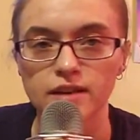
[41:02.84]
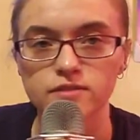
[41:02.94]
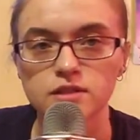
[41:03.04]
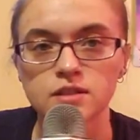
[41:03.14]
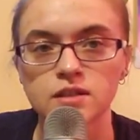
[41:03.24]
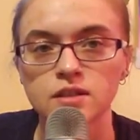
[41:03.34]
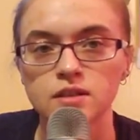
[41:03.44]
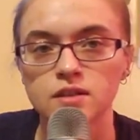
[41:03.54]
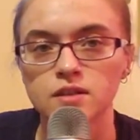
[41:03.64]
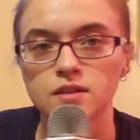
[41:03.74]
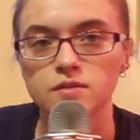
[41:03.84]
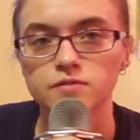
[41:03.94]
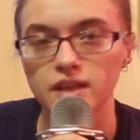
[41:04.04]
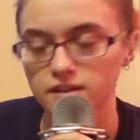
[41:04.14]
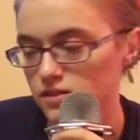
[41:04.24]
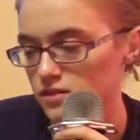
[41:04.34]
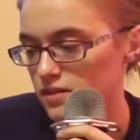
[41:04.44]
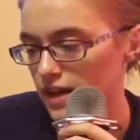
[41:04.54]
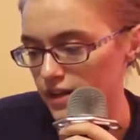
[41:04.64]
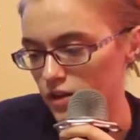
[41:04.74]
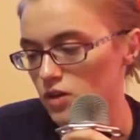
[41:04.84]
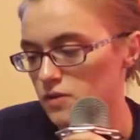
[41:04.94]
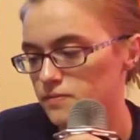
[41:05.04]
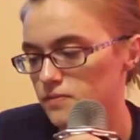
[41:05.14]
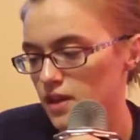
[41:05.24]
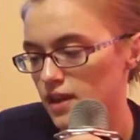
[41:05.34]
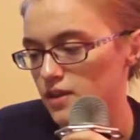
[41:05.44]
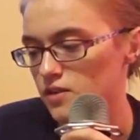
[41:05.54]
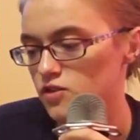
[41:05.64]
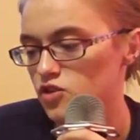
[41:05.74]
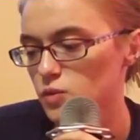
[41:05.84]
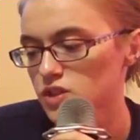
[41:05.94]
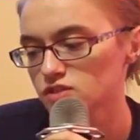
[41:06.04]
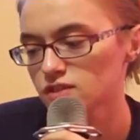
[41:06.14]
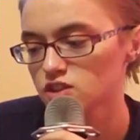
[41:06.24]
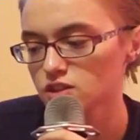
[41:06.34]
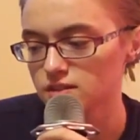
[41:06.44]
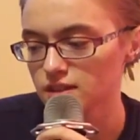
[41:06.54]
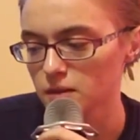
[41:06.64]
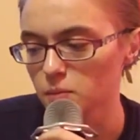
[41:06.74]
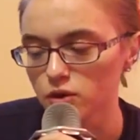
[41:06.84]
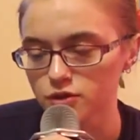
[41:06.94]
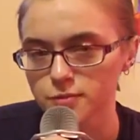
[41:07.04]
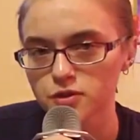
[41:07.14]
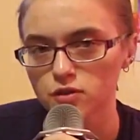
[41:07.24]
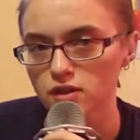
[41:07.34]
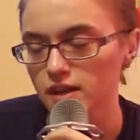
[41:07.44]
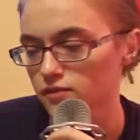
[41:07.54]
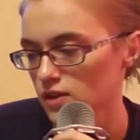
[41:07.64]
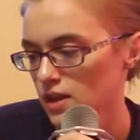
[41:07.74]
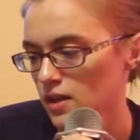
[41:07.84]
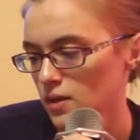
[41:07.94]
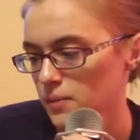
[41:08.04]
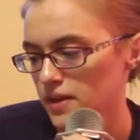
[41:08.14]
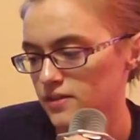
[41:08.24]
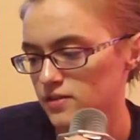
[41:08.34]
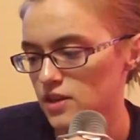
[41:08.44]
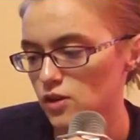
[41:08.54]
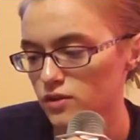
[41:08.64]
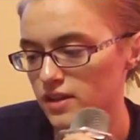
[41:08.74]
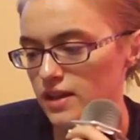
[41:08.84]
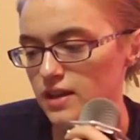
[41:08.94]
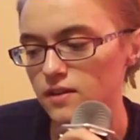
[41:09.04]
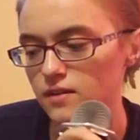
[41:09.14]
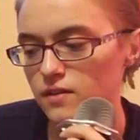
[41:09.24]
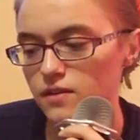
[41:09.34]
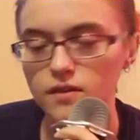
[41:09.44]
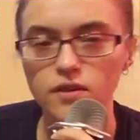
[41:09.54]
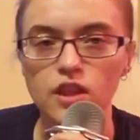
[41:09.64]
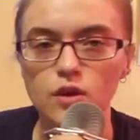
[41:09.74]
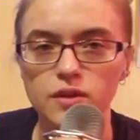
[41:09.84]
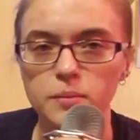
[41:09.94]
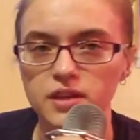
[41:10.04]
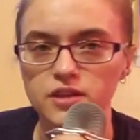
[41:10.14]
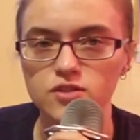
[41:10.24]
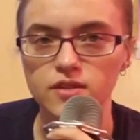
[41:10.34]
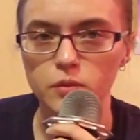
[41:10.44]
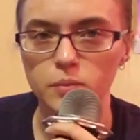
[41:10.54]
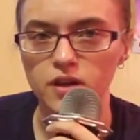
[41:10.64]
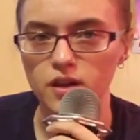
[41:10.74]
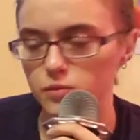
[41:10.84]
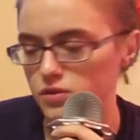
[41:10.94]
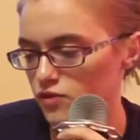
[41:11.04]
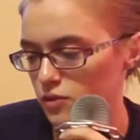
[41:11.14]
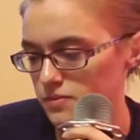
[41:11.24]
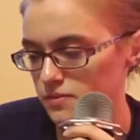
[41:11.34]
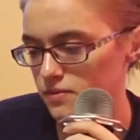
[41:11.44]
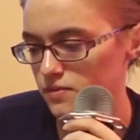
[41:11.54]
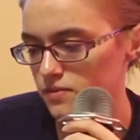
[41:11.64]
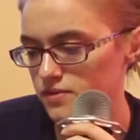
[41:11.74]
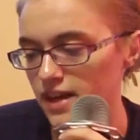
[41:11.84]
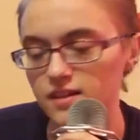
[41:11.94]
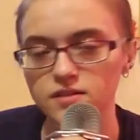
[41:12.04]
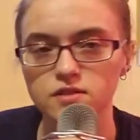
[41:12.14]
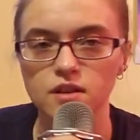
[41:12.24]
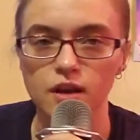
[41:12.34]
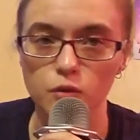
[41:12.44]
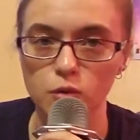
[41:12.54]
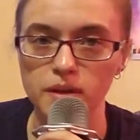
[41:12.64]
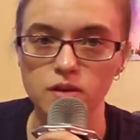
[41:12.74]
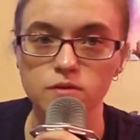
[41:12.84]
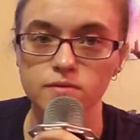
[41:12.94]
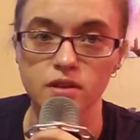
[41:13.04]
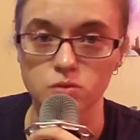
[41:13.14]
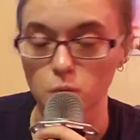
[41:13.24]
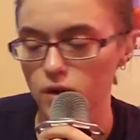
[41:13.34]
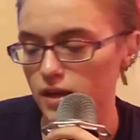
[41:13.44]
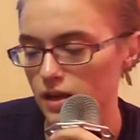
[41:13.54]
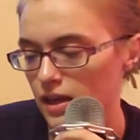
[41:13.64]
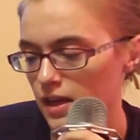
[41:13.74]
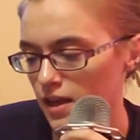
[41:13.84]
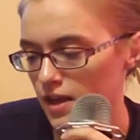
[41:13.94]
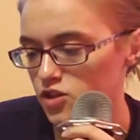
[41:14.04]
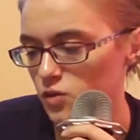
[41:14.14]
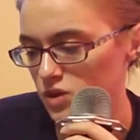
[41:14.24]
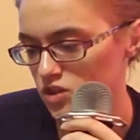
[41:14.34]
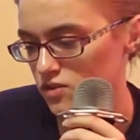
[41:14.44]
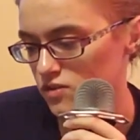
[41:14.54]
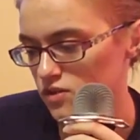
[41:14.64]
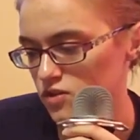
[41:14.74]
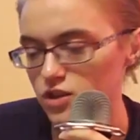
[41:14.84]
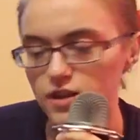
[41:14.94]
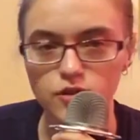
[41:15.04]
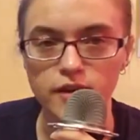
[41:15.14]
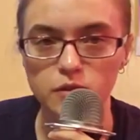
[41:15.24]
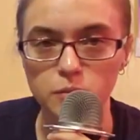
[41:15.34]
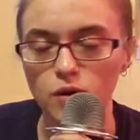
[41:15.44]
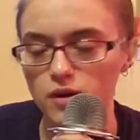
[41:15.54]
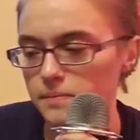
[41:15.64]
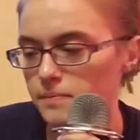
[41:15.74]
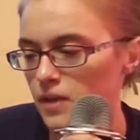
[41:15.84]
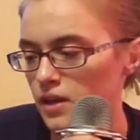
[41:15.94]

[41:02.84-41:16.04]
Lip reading: left Texas at all, and she wishes that she had taken more trips in her life, because the only plane she's ever been on was from Dallas to Nairobi this morning, and she wishes she had traveled more.